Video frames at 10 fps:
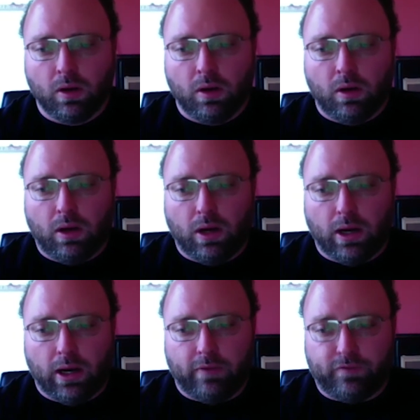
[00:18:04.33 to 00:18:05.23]

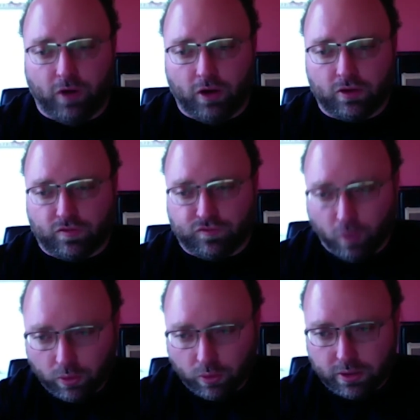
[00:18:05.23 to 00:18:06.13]
farther
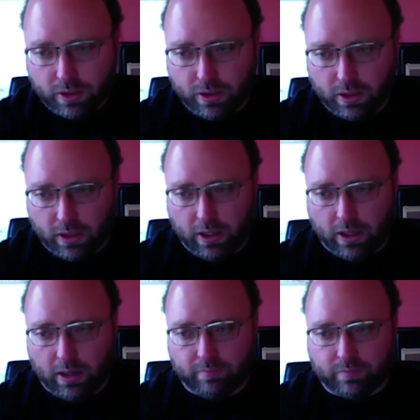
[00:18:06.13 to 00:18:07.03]
forward
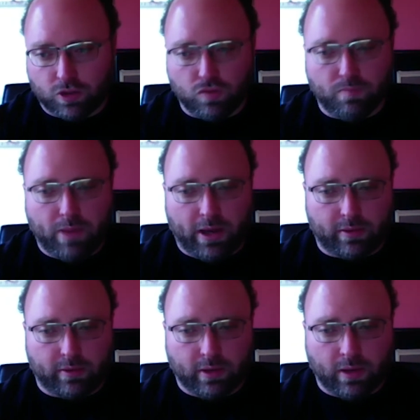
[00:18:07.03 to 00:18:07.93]
to do
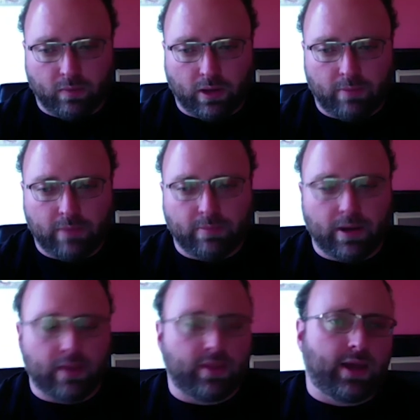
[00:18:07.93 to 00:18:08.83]
better? And what I mean
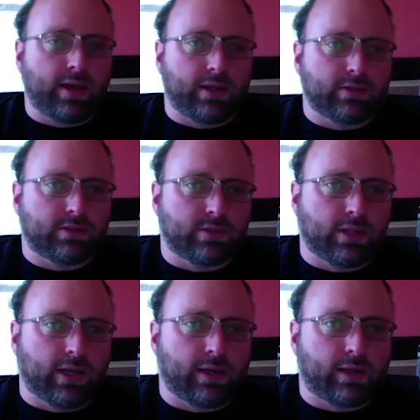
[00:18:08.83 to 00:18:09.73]
by that is,
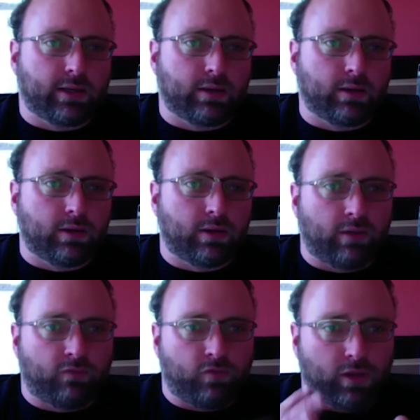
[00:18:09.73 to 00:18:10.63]
like,
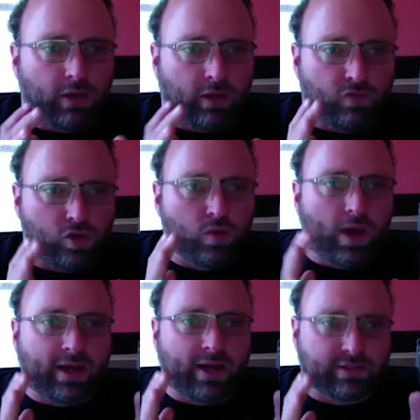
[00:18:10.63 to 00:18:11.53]
if you
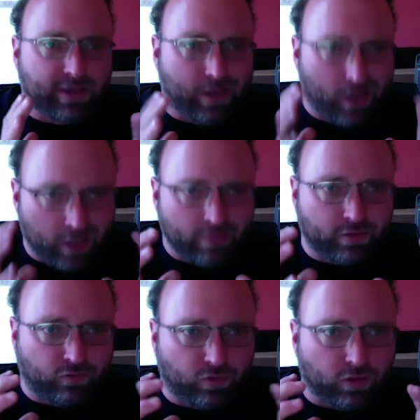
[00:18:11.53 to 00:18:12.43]
had to say in this
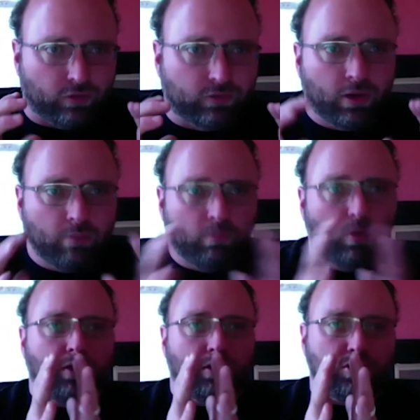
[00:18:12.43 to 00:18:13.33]
field more
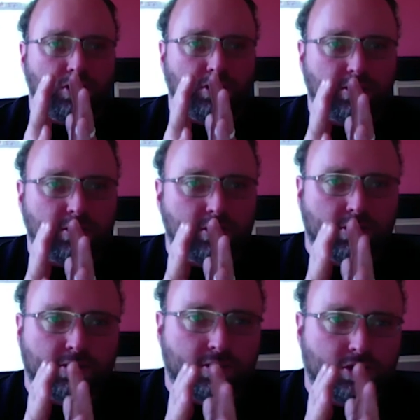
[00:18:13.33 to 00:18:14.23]
than
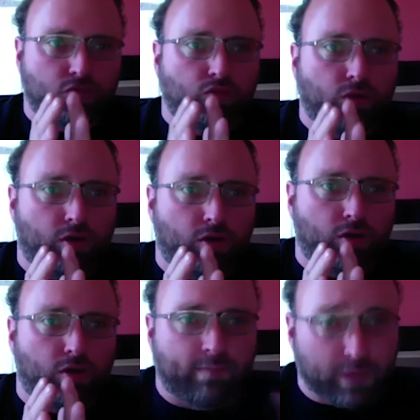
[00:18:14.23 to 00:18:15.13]
just where you're
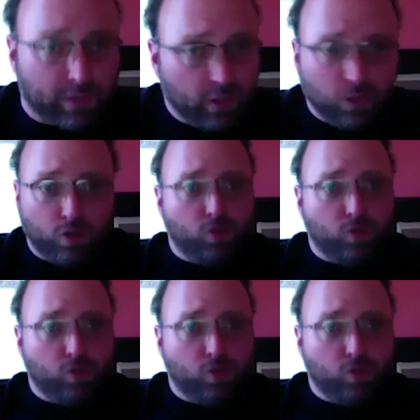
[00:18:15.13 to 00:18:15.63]
at, but you were